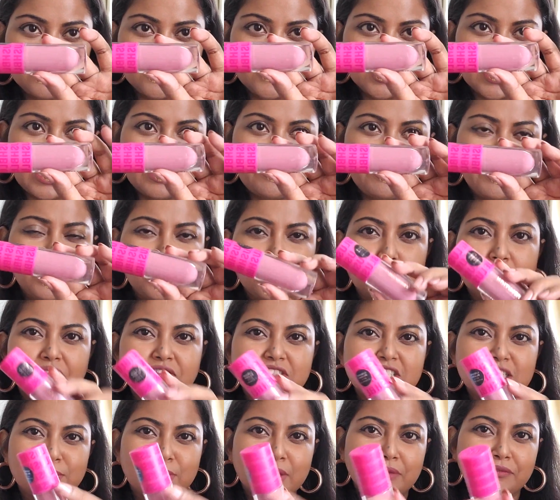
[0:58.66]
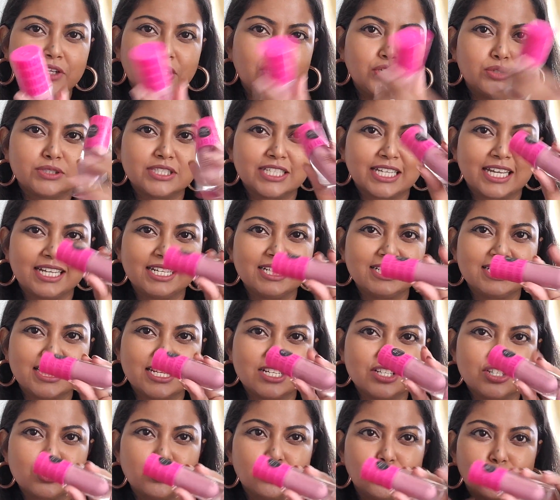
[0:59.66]
I think you would have seen my videos. I kind of
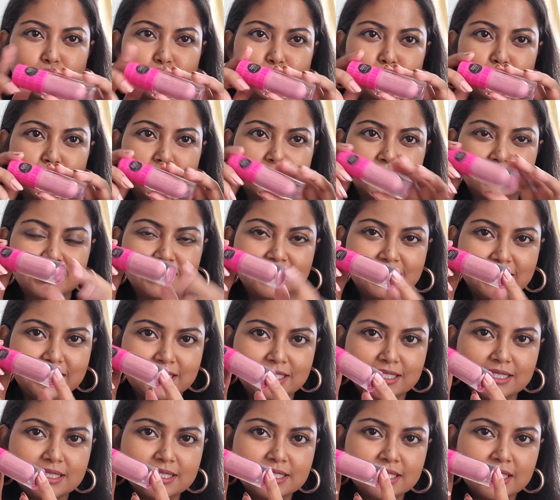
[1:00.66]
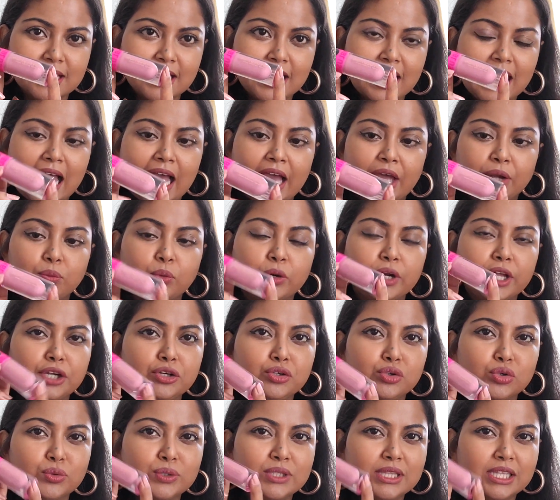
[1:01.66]
tend to go towards these, and what I
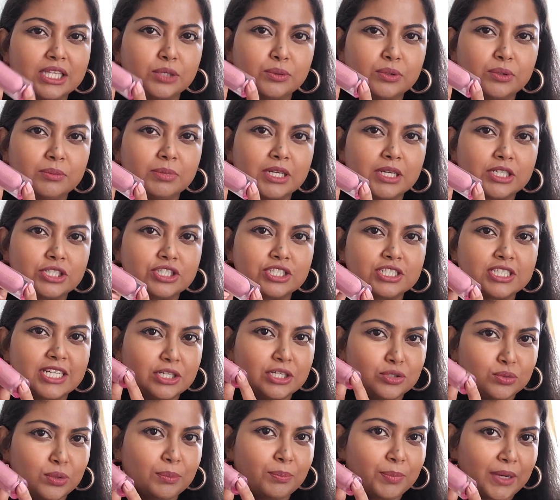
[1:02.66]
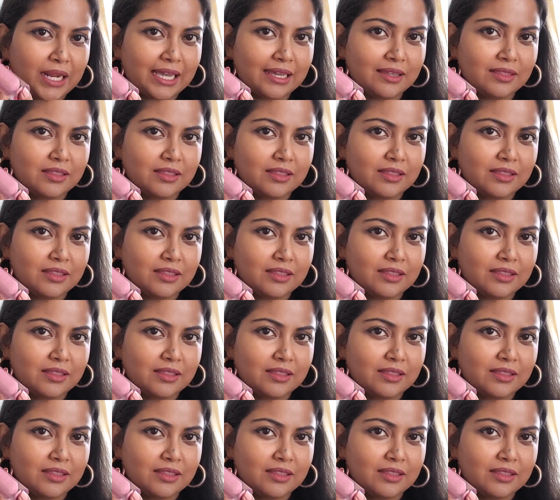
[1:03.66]
do with liquid blushes, I do apply